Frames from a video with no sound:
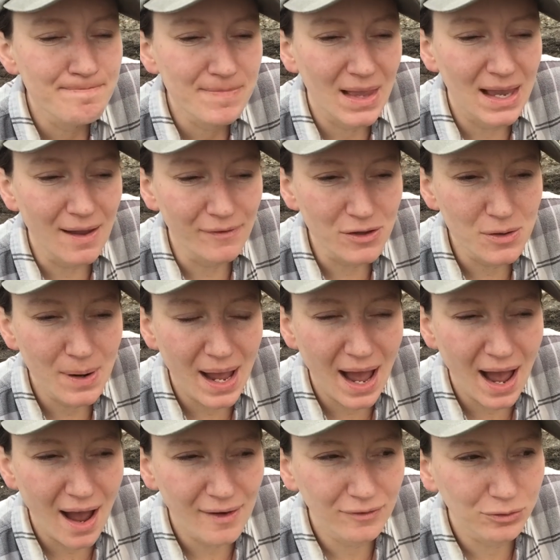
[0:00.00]
If you
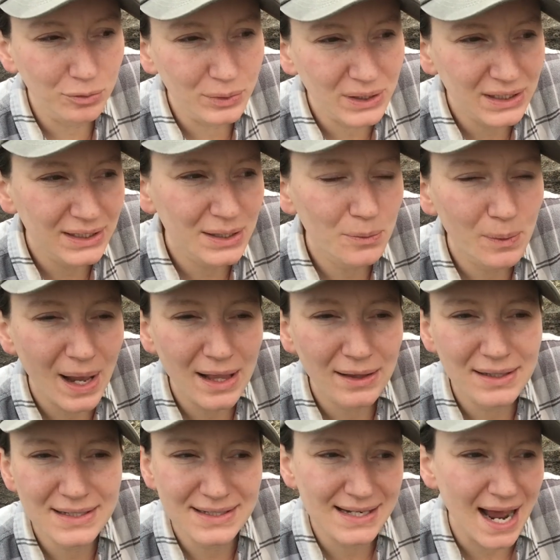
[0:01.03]
have really
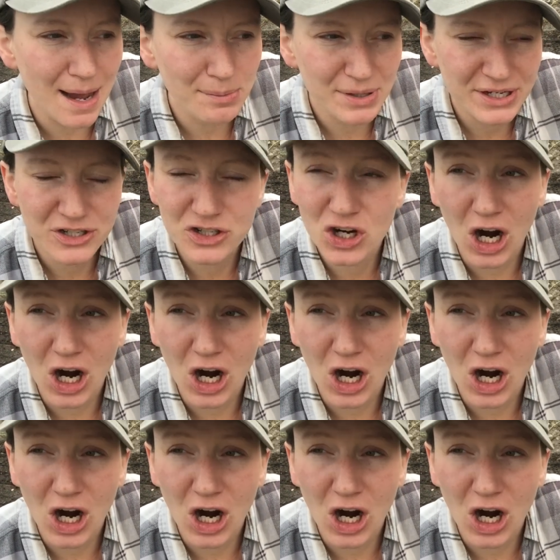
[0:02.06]
well-established